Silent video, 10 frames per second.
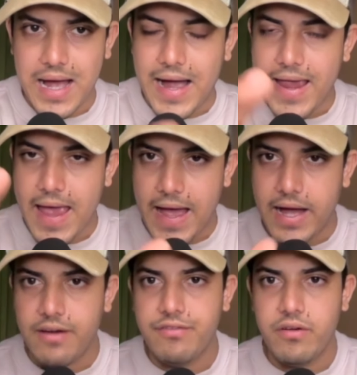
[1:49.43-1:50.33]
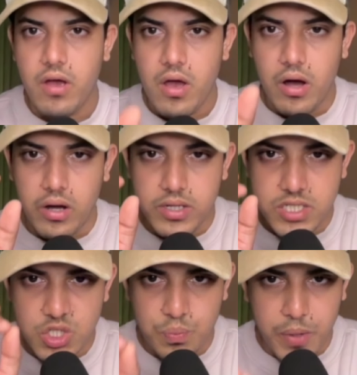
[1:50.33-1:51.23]
I have a
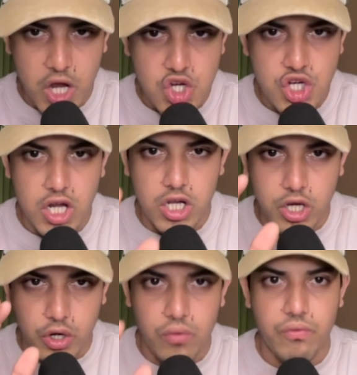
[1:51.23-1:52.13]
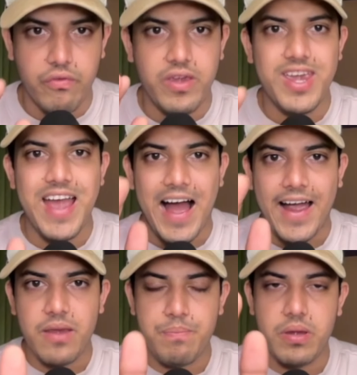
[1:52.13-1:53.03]
special group
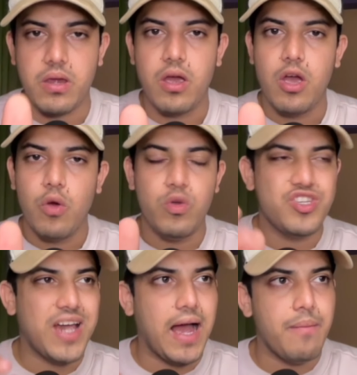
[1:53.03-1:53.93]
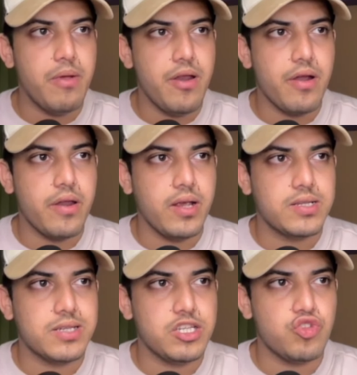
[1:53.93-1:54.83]
VIP which I have been running
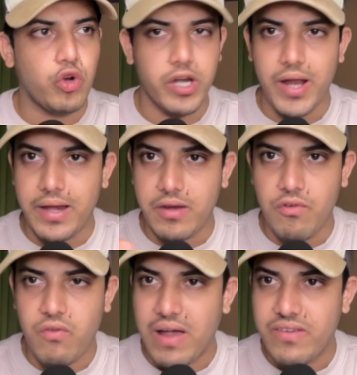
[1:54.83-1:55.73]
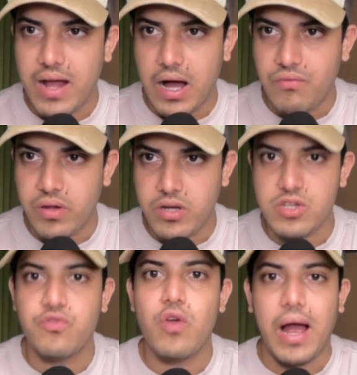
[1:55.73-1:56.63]
since 2019 for 5.5 years.
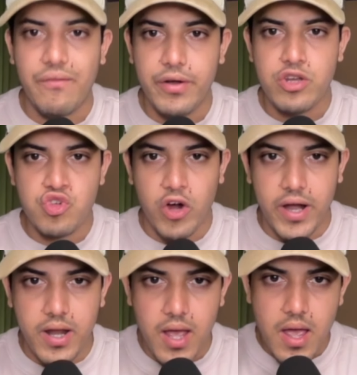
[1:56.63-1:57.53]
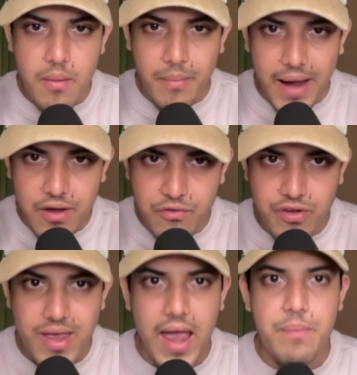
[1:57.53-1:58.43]
If you haven't joined my
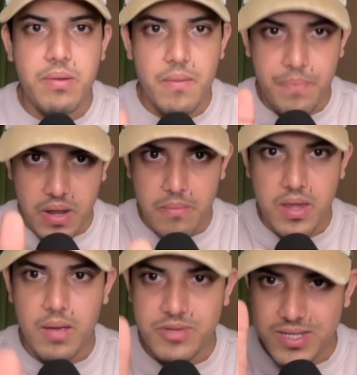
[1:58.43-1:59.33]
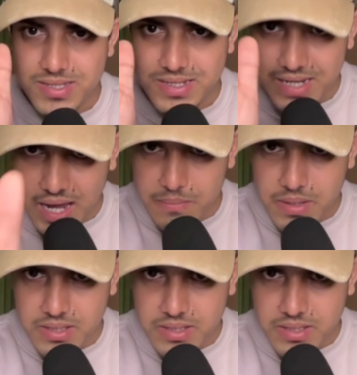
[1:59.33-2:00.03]
VIP premium, just DM me.